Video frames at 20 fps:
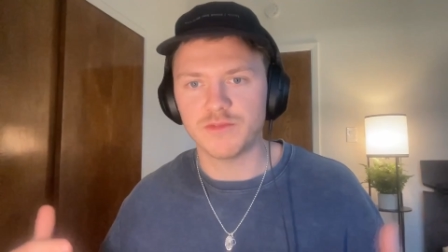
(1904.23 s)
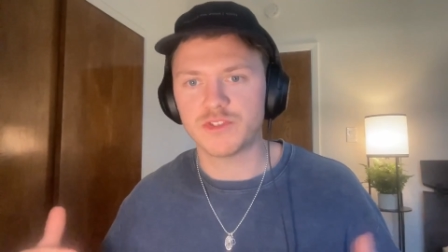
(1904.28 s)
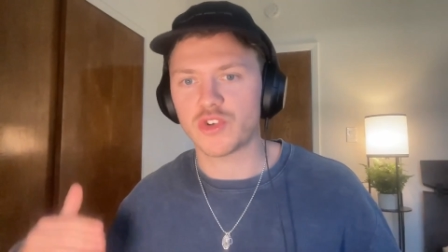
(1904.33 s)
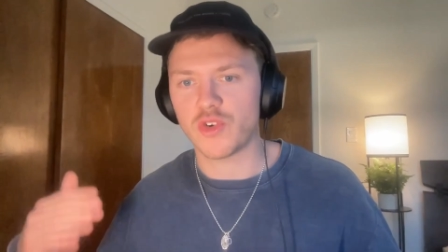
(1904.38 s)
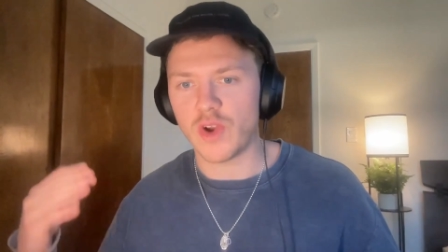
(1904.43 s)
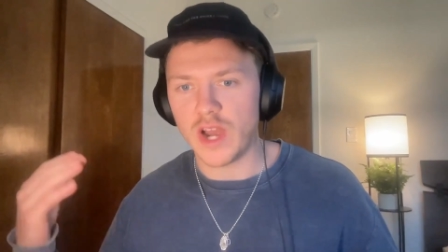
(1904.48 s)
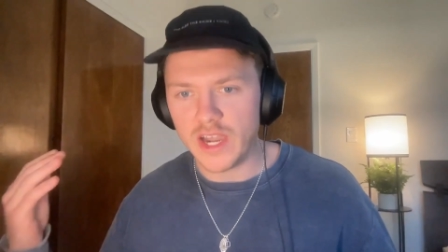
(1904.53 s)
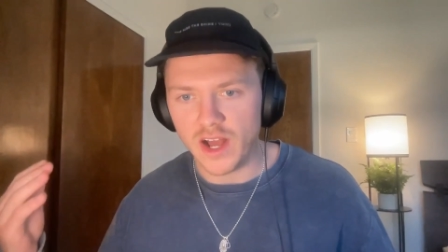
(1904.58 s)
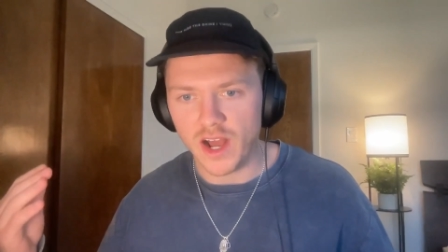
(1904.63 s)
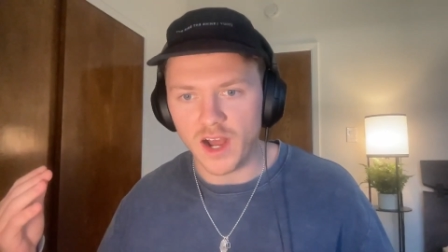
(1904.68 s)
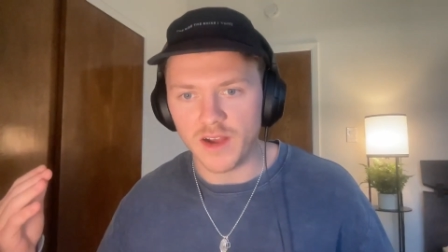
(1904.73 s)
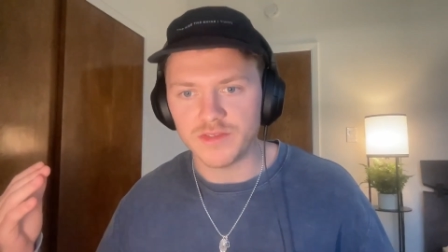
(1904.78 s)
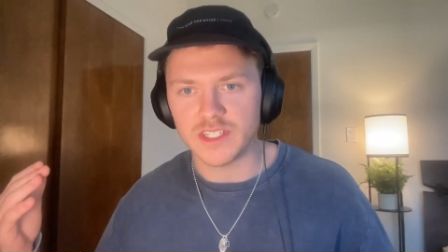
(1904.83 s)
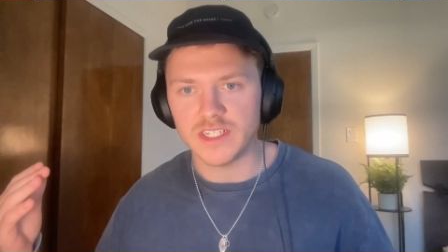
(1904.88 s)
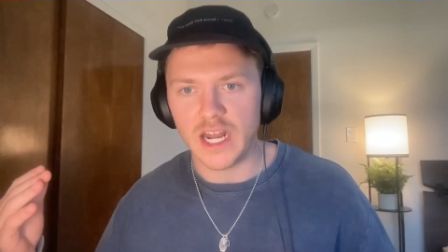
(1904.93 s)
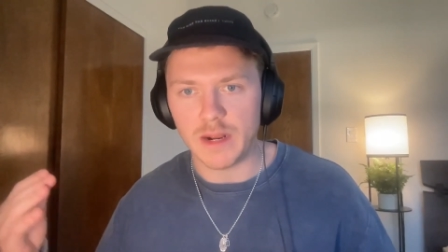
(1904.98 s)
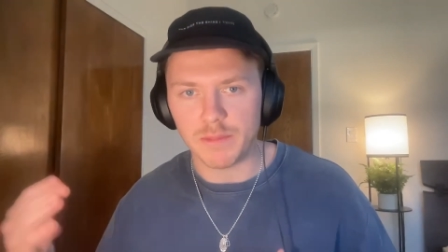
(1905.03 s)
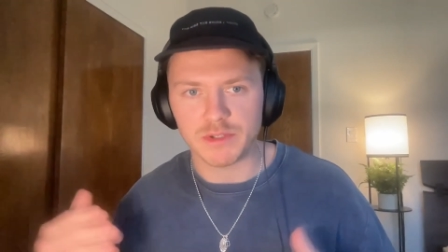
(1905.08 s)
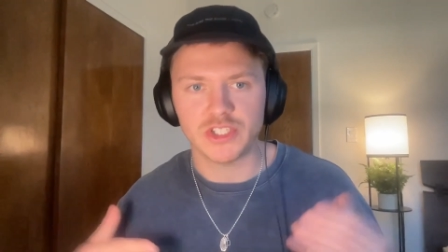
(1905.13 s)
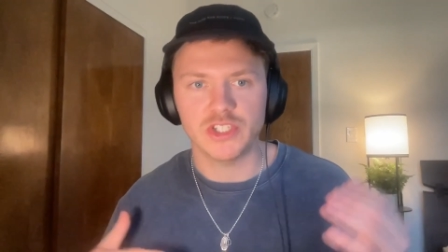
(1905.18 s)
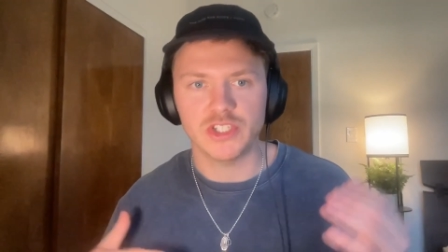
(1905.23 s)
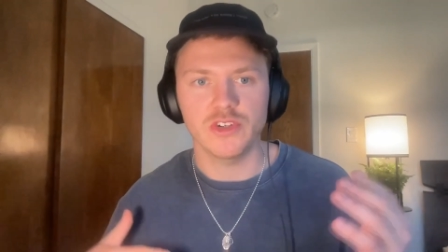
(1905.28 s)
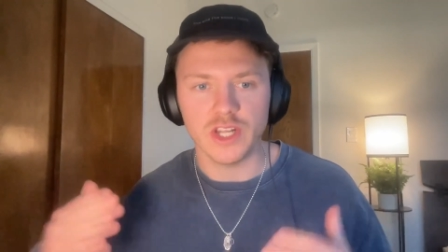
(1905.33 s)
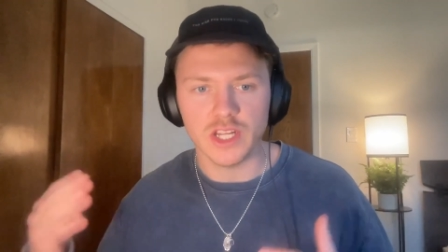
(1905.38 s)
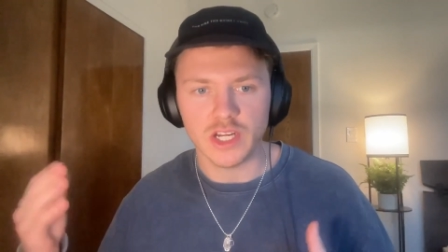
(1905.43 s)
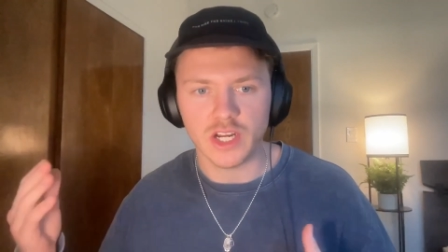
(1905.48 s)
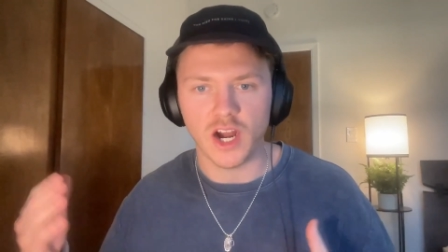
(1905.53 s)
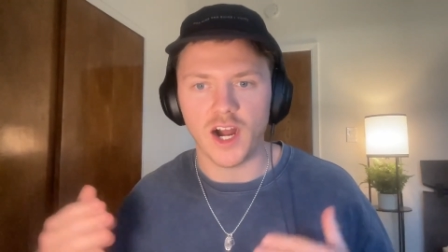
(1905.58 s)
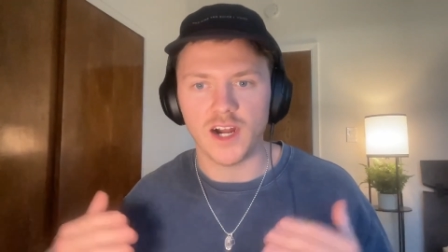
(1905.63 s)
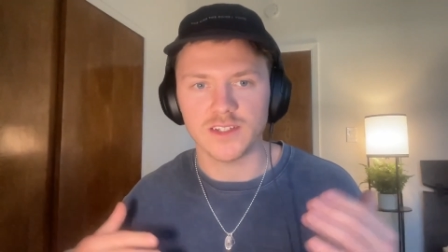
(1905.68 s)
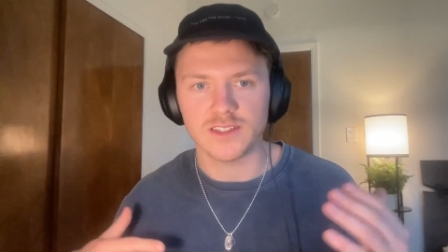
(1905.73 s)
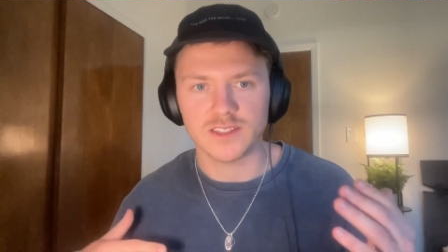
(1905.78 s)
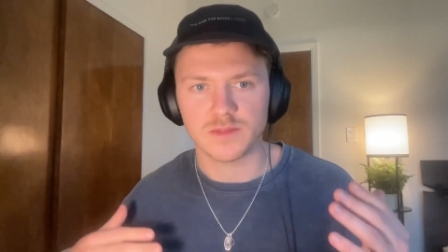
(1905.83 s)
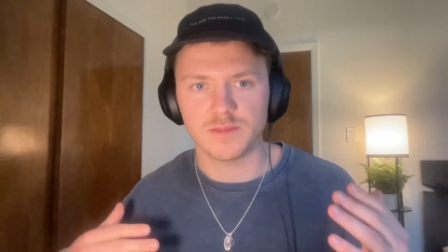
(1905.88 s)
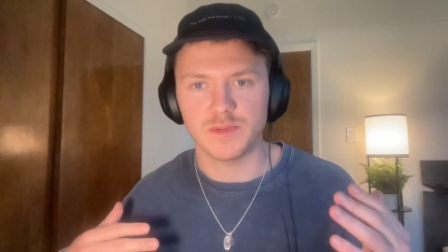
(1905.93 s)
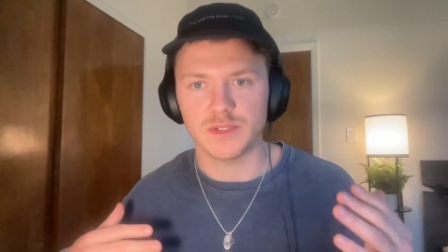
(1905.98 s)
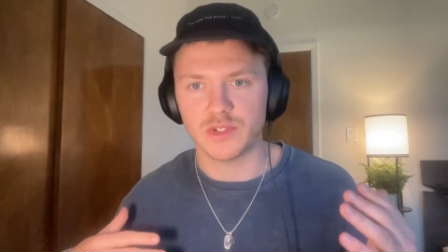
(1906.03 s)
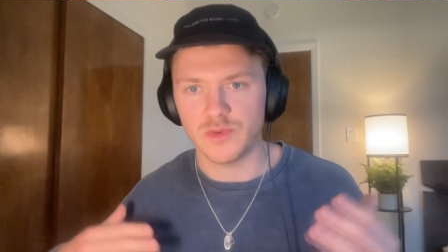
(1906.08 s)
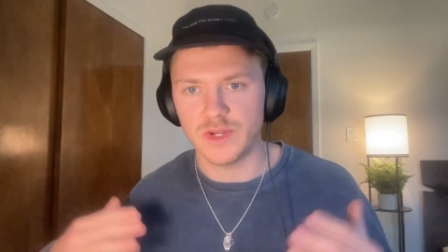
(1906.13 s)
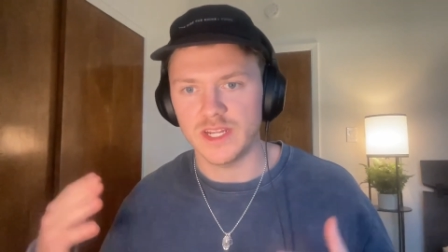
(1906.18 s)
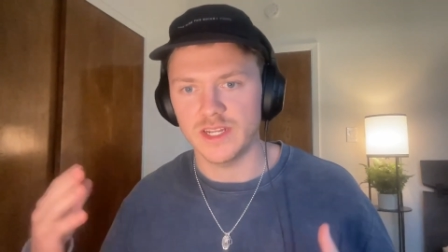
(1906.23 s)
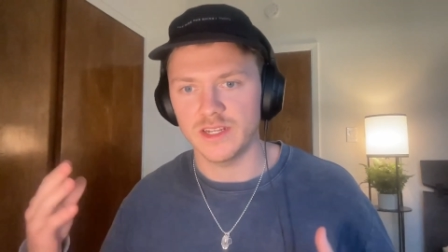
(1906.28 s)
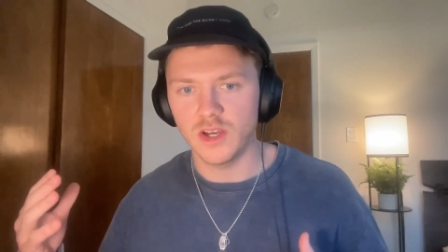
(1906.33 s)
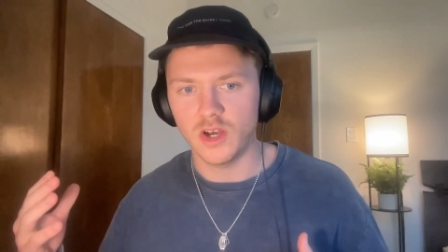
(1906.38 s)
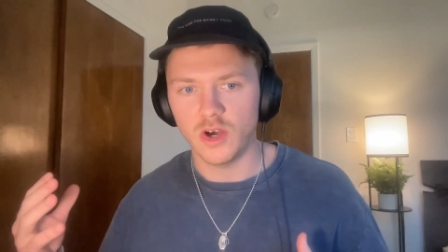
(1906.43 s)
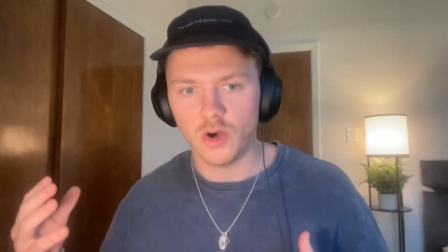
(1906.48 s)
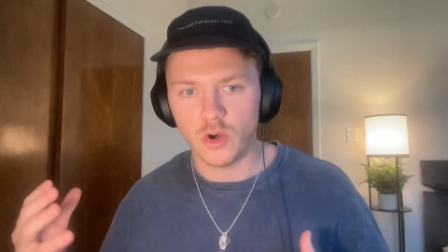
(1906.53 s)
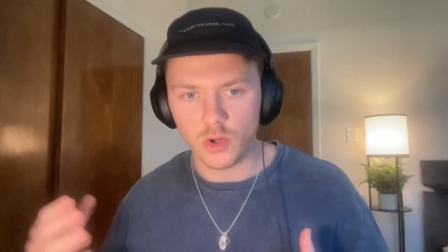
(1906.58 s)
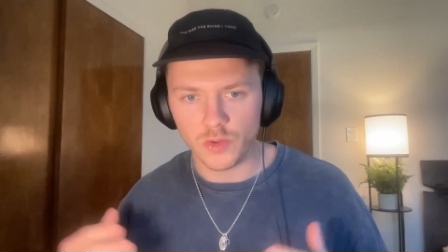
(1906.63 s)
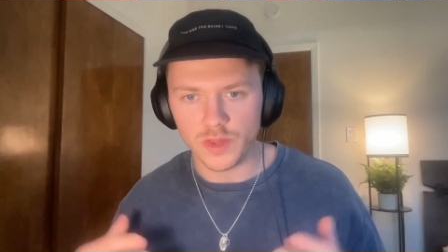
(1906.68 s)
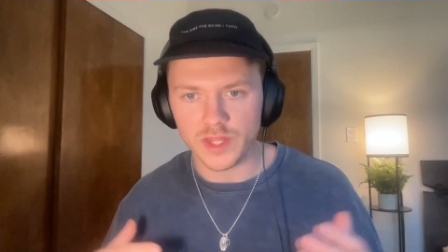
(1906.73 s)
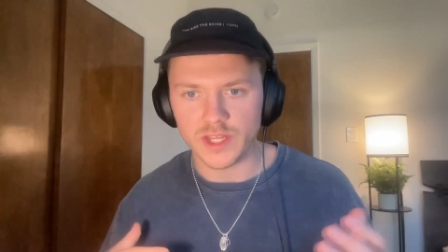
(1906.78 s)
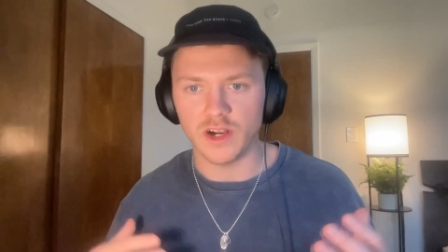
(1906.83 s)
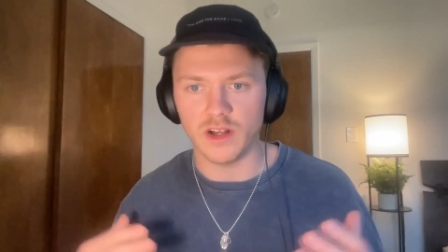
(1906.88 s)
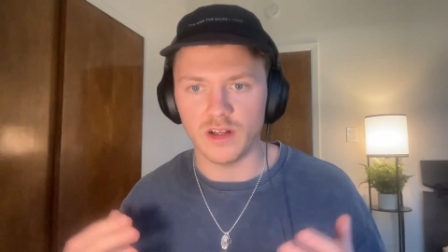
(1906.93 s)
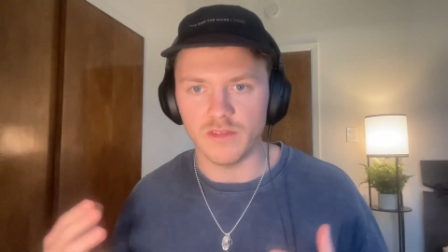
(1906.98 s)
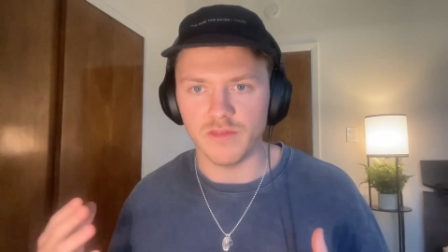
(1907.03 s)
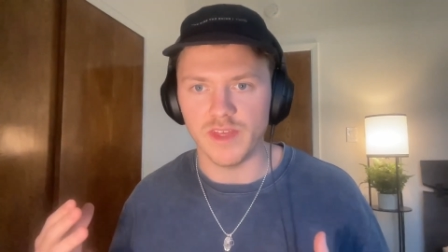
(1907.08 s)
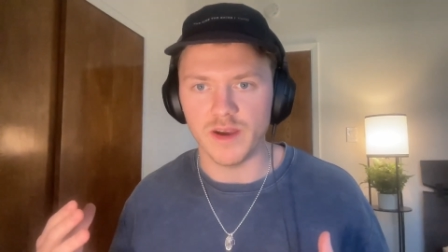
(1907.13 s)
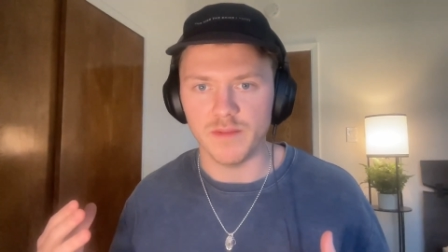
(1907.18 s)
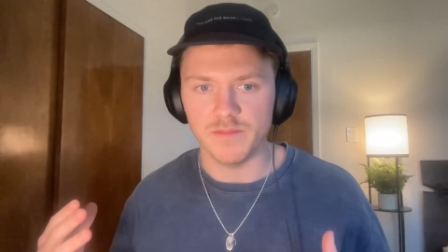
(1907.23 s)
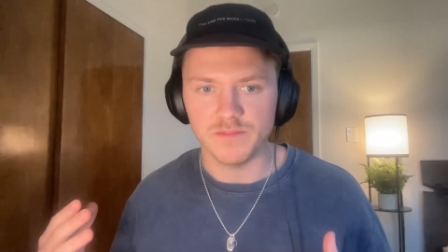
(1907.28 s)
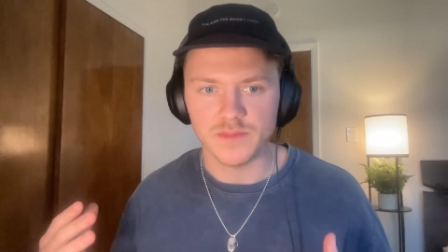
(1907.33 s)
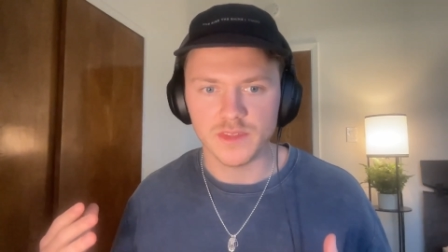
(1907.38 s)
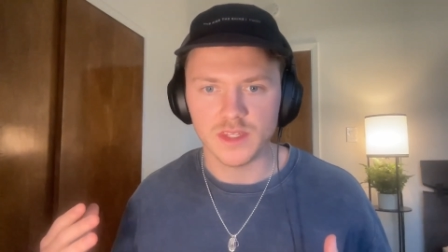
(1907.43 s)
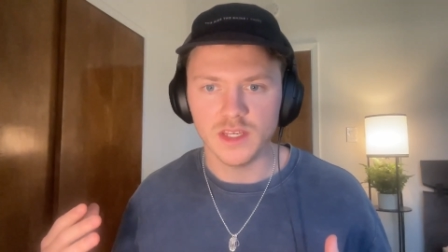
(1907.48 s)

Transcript: trade-offs and opportunity costs between holding all of them.